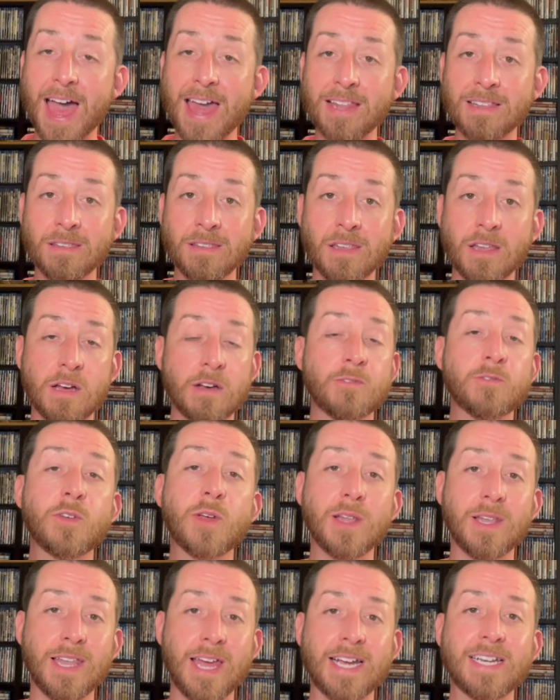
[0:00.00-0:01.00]
I love
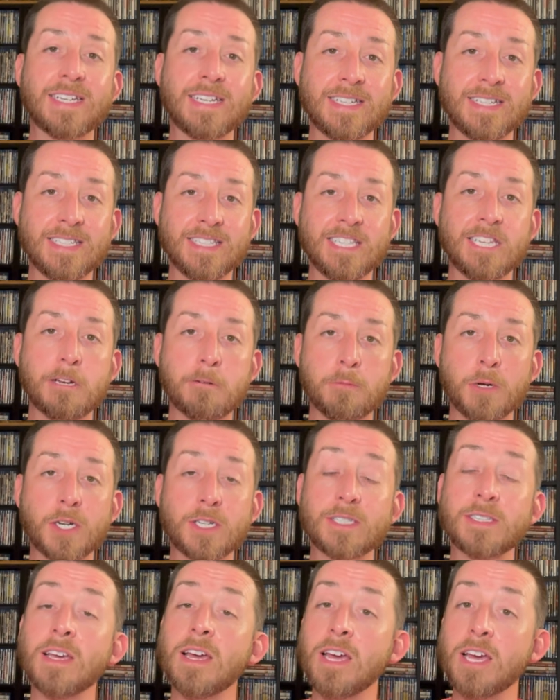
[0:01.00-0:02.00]
collecting
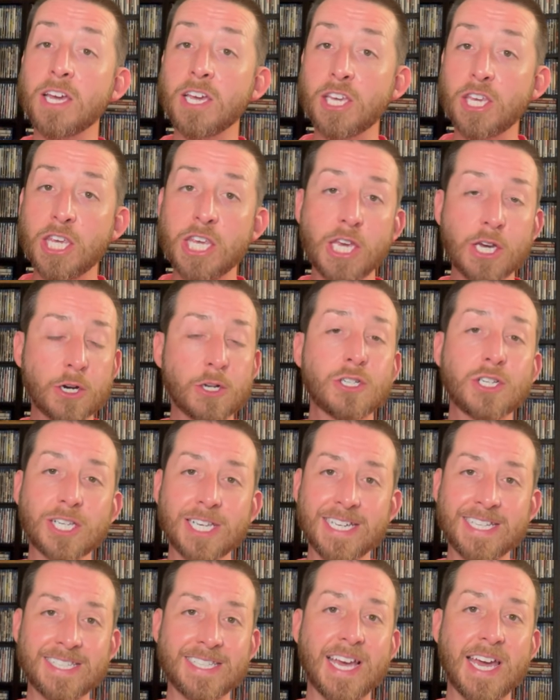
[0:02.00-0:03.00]
SteelBooks.
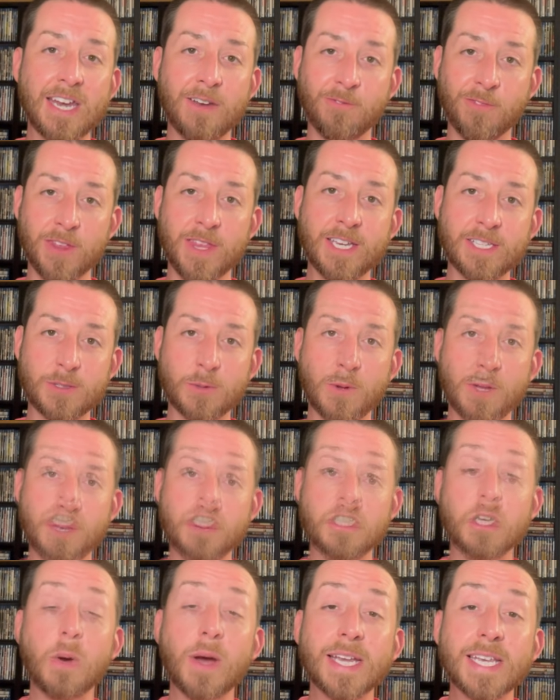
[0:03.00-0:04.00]
Hugely excited for this
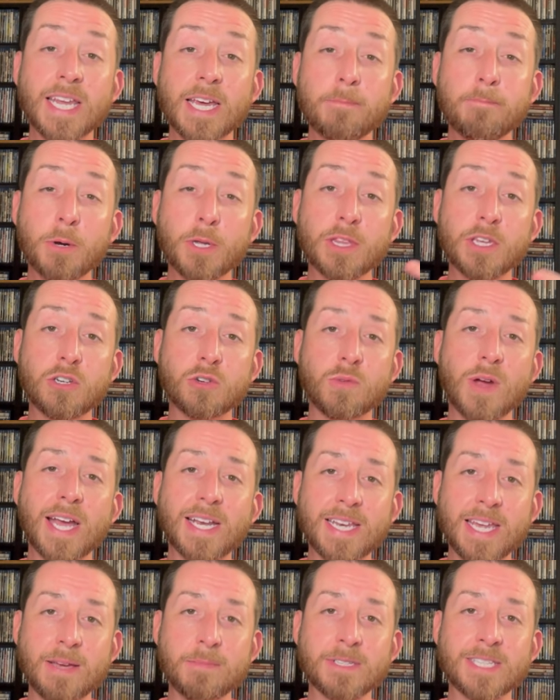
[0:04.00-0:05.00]
one. So I did put the
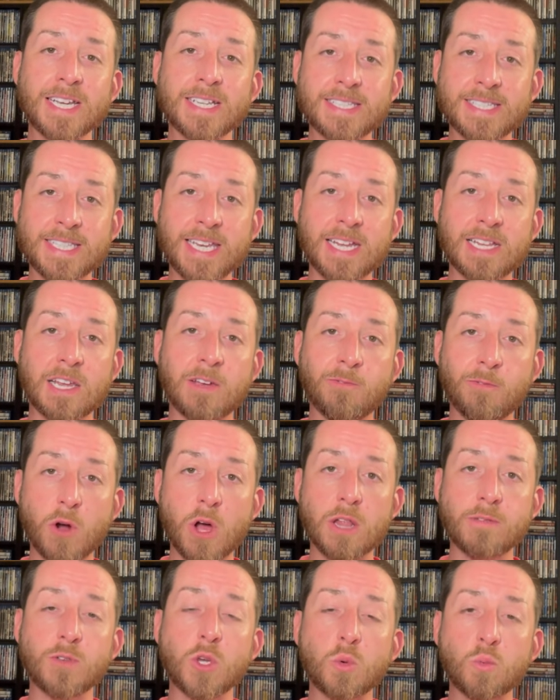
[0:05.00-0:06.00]
direct Amazon sale link for
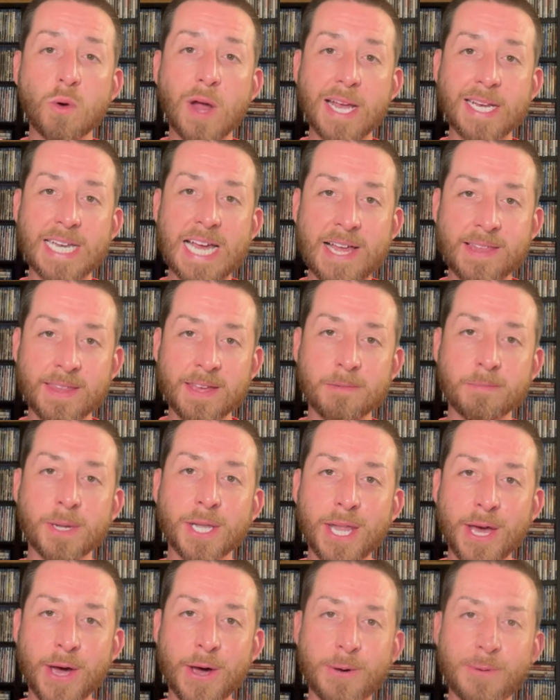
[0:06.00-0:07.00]
all of you right down there
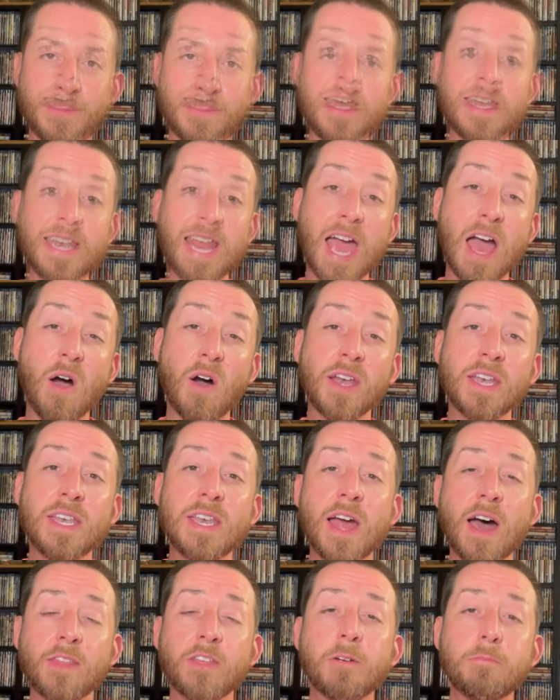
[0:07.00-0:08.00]
below. Now,
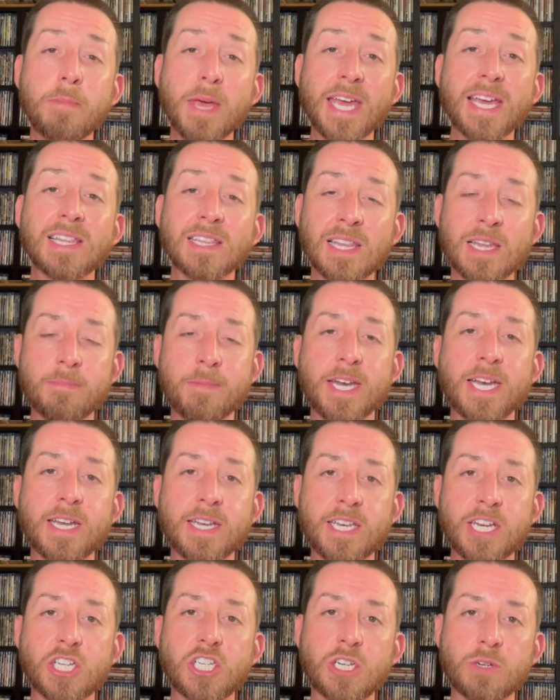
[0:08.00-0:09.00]
another big limited
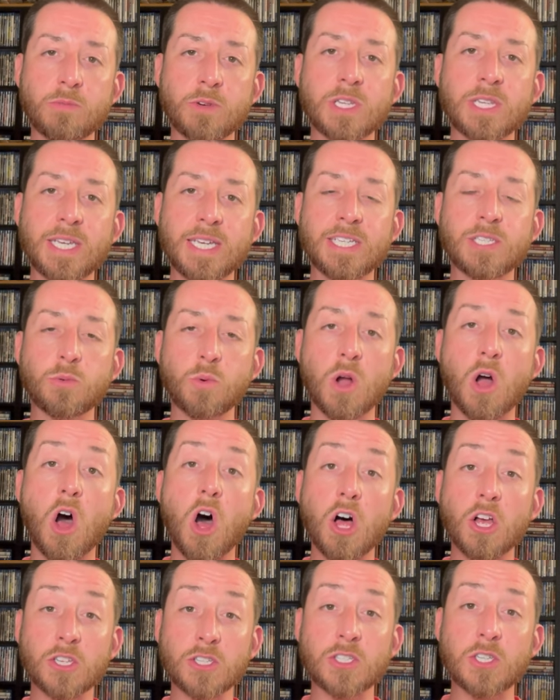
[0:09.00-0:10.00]
edition release we're
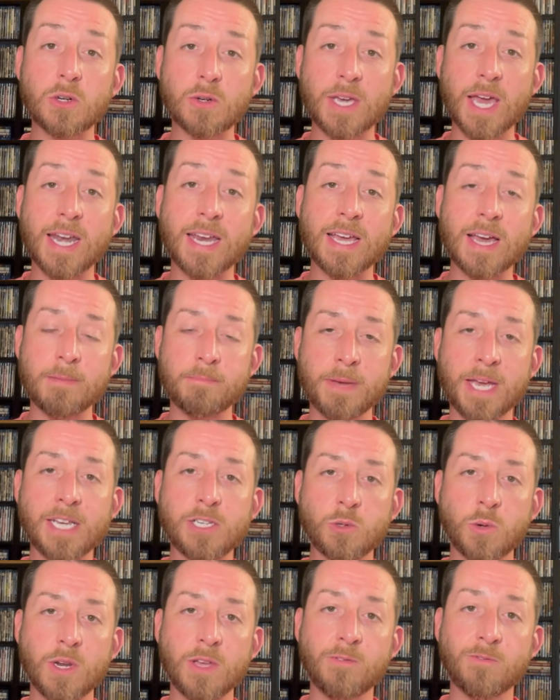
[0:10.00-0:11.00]
also getting on May
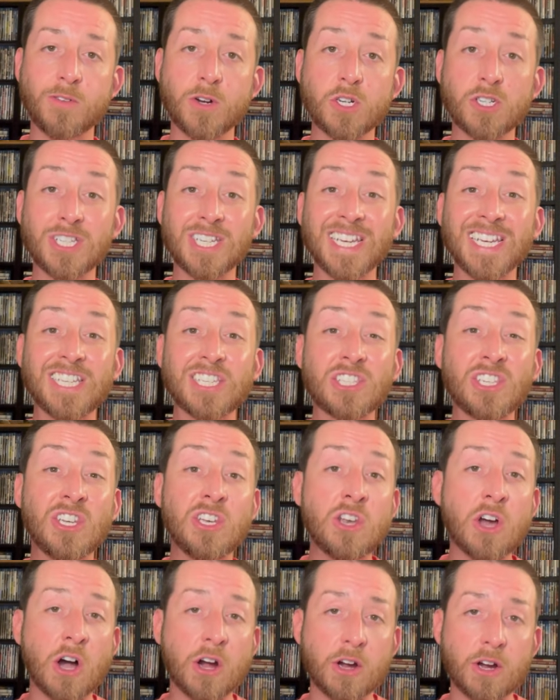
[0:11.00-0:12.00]
21st is
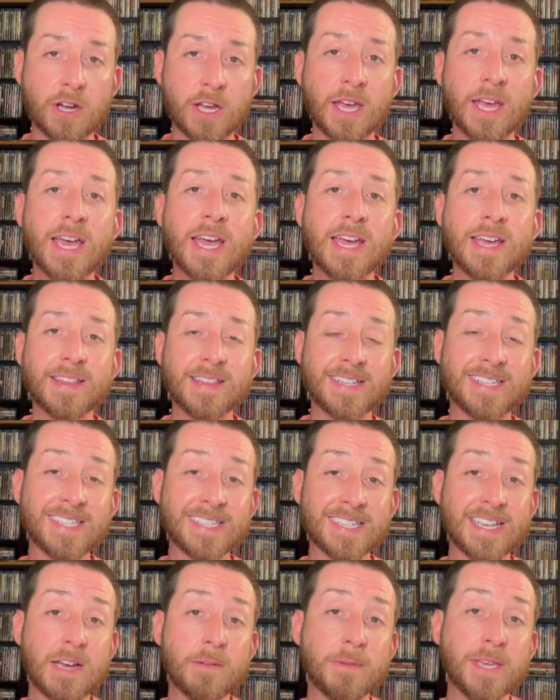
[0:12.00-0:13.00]
NARC. This
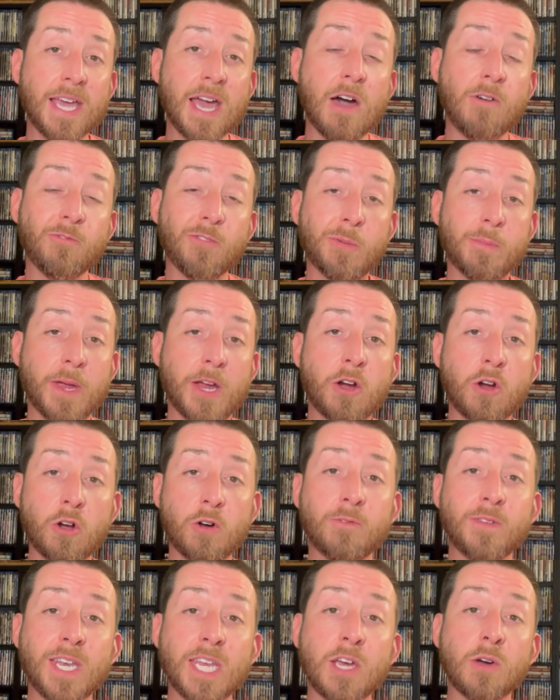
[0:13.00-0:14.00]
is coming out from
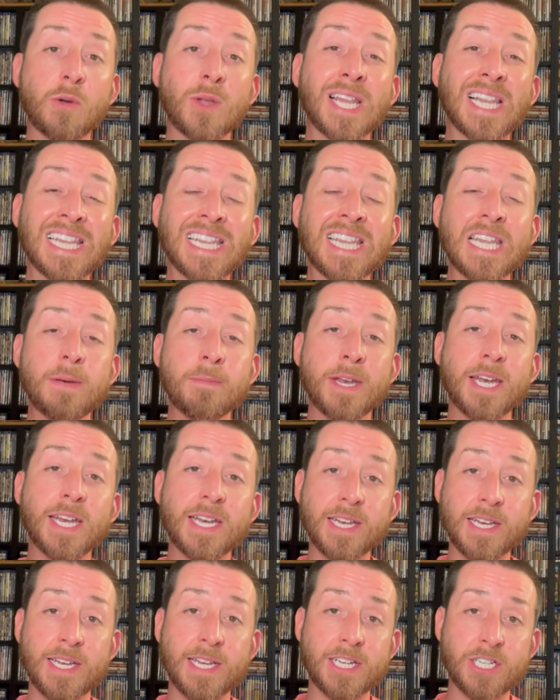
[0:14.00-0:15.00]
Arrow Video in a
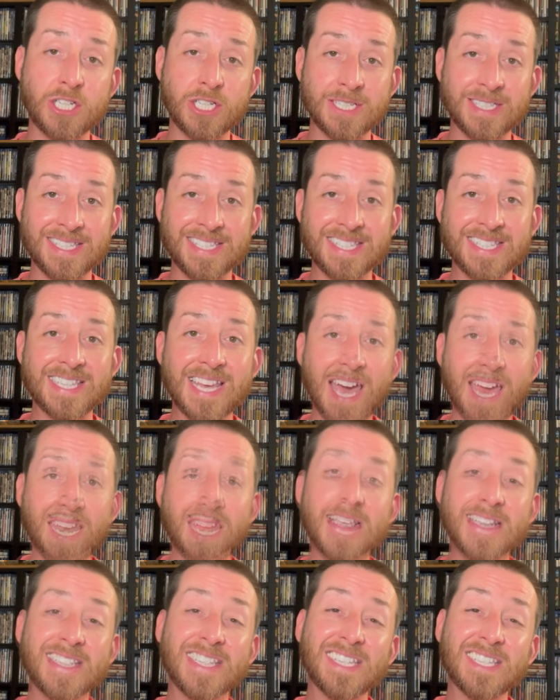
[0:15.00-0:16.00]
limited edition
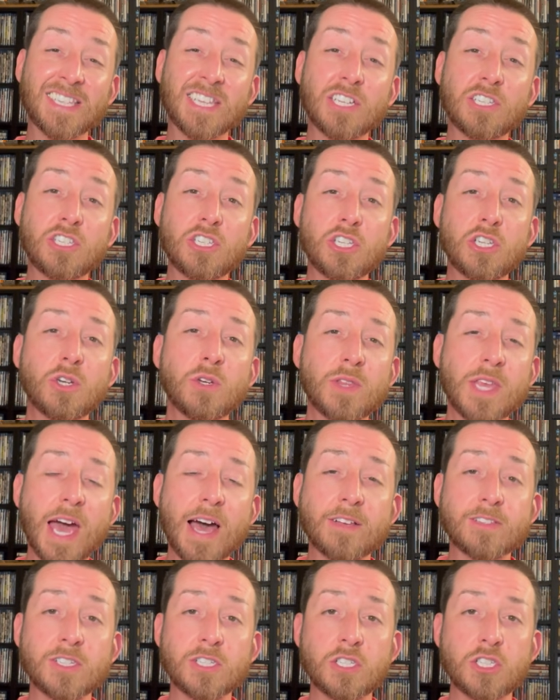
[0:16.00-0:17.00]
set. This is the
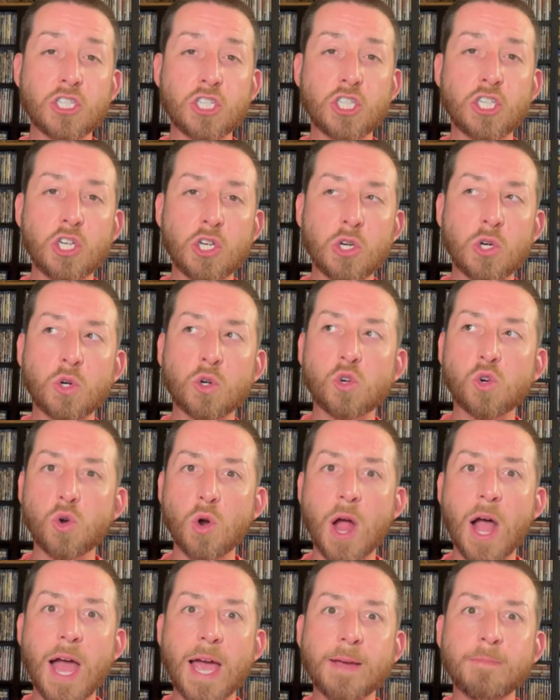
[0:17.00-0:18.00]
2002
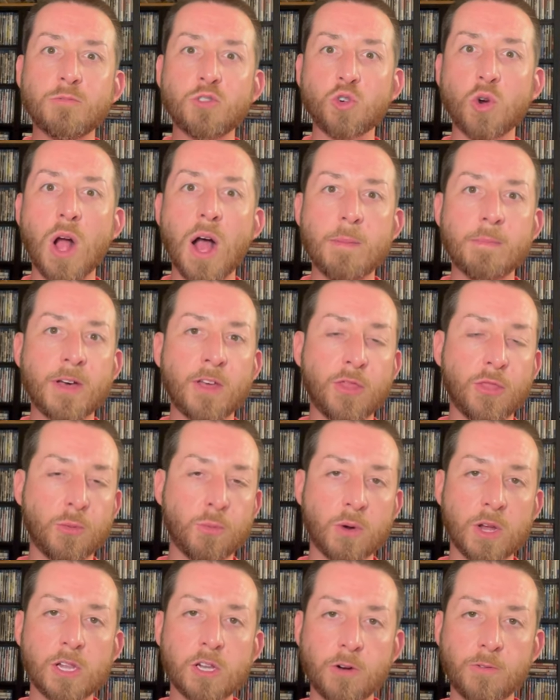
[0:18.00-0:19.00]
crime drama
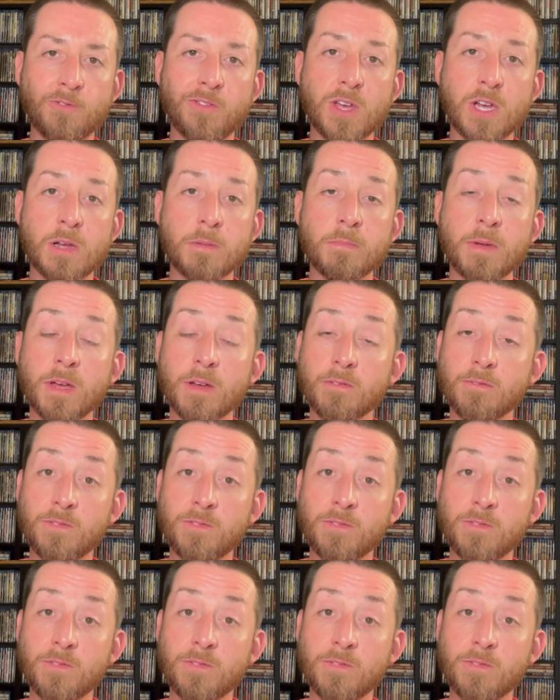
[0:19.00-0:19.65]
thriller film.